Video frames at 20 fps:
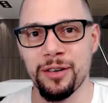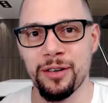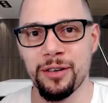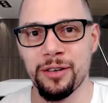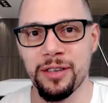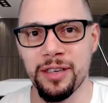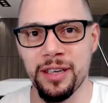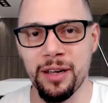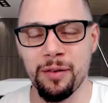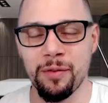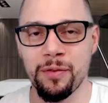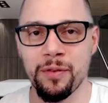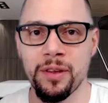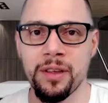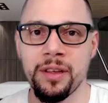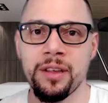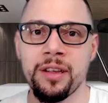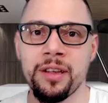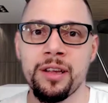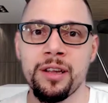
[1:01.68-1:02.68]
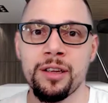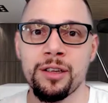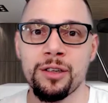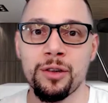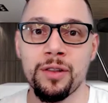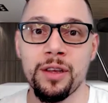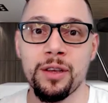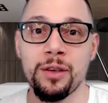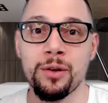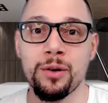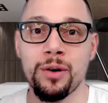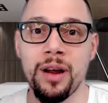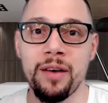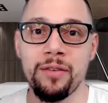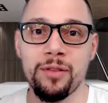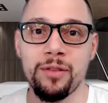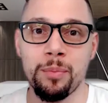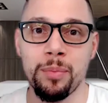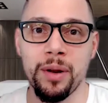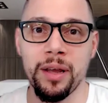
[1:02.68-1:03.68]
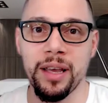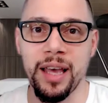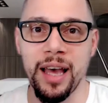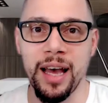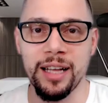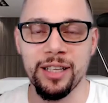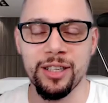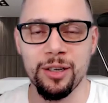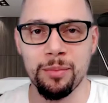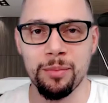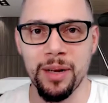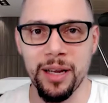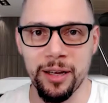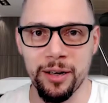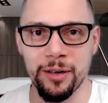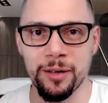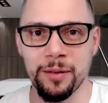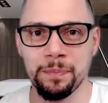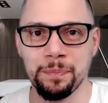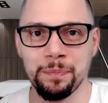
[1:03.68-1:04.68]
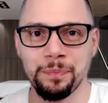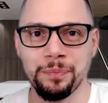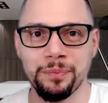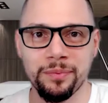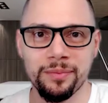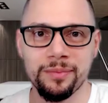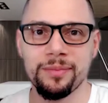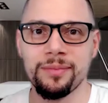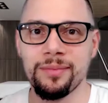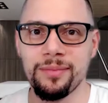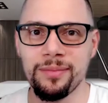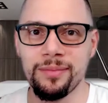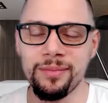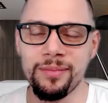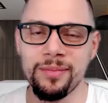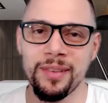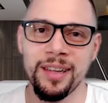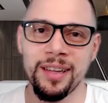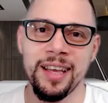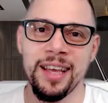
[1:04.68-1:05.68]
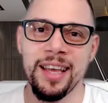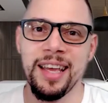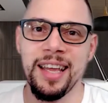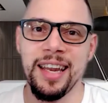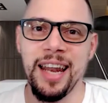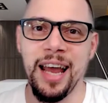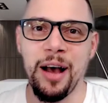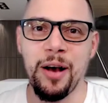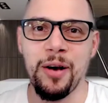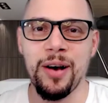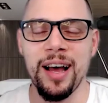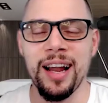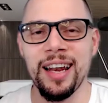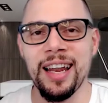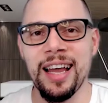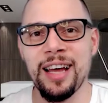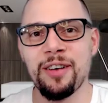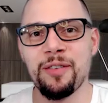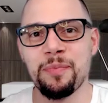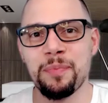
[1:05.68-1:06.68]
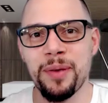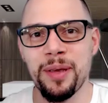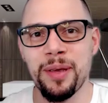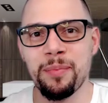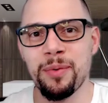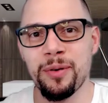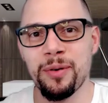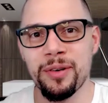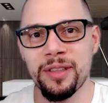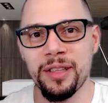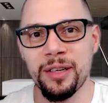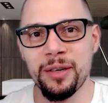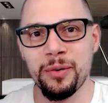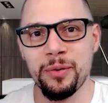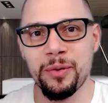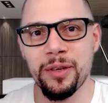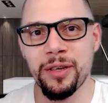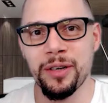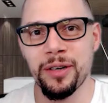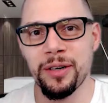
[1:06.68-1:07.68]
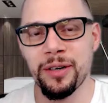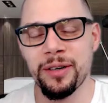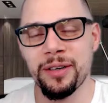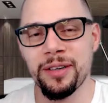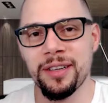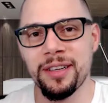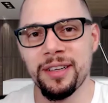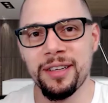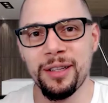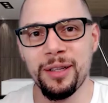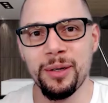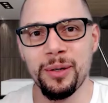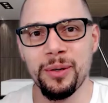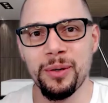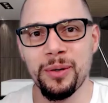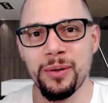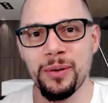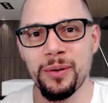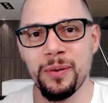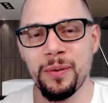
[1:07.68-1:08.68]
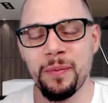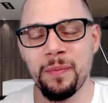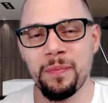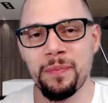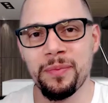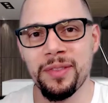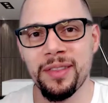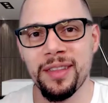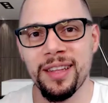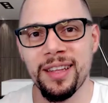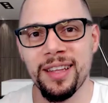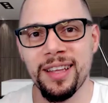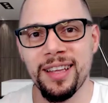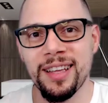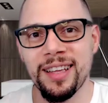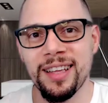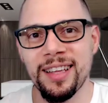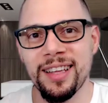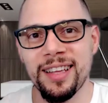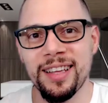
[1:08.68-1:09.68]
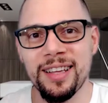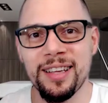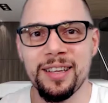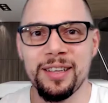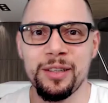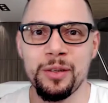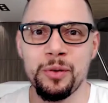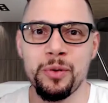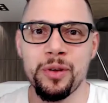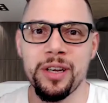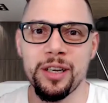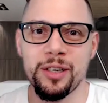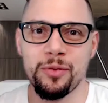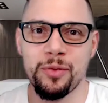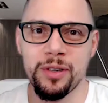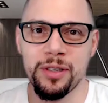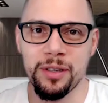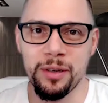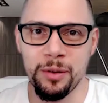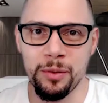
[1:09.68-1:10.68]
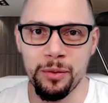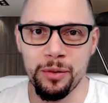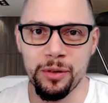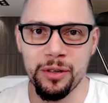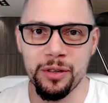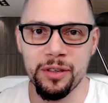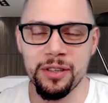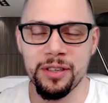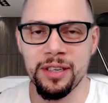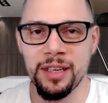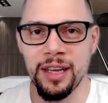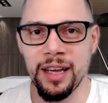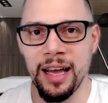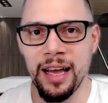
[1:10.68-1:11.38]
on yourself so that you don't have to play catch up later. Now, a lot of people in the new year do New Year's resolutions.